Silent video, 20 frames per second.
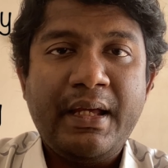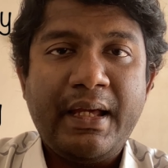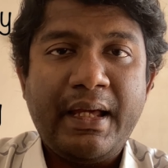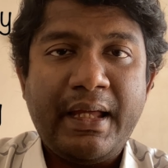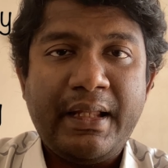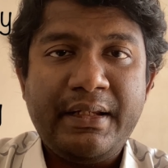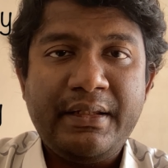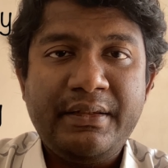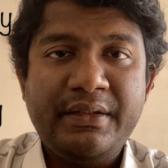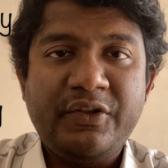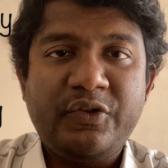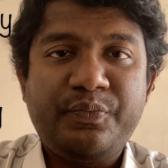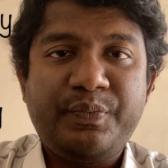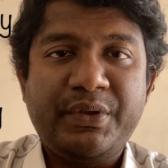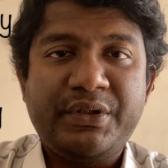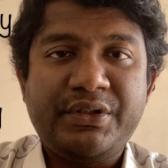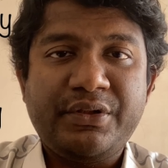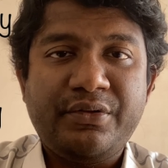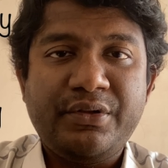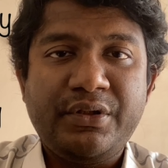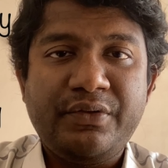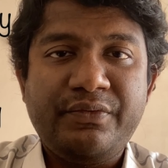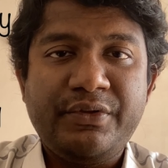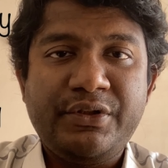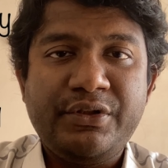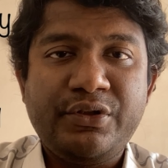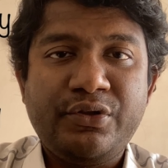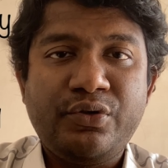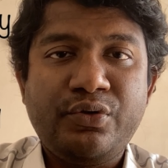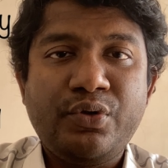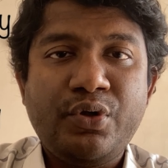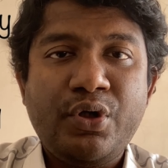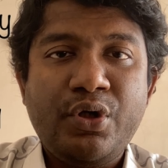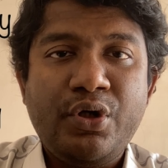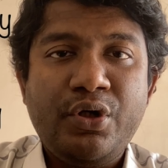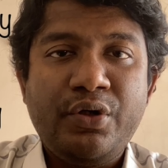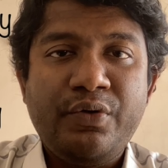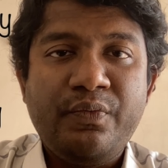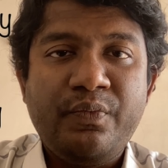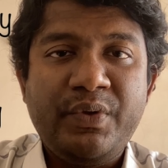And in this particular video,
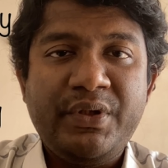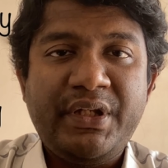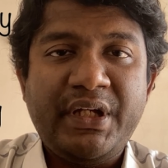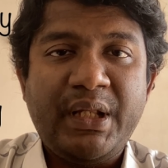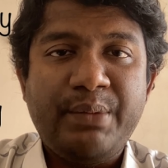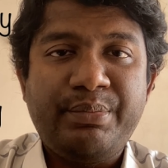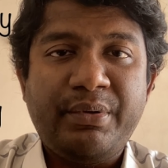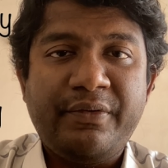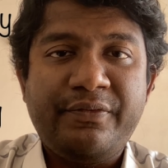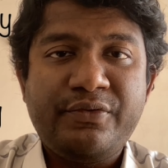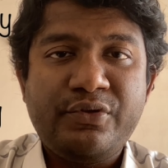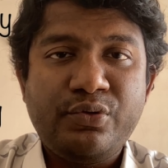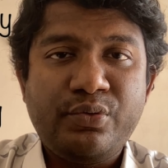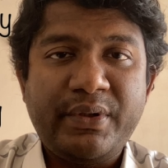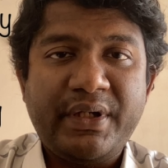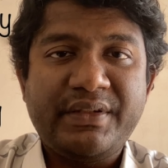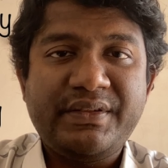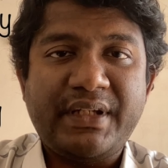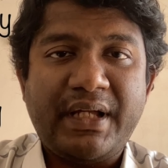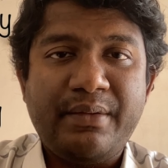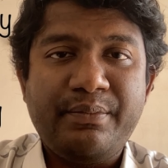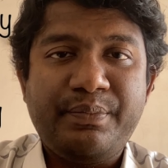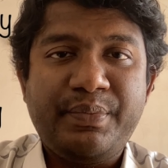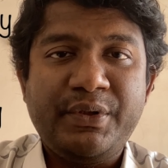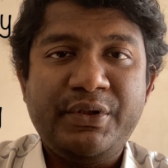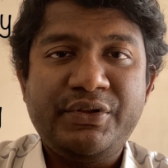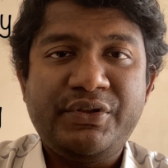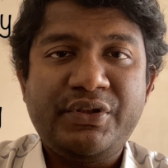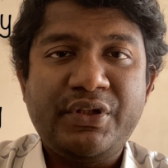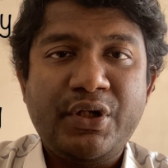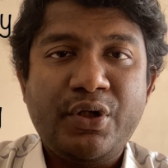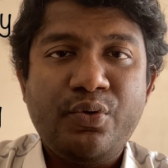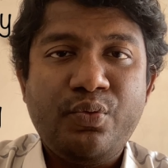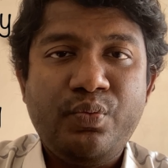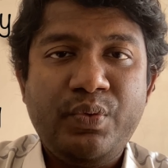with the help of two examples,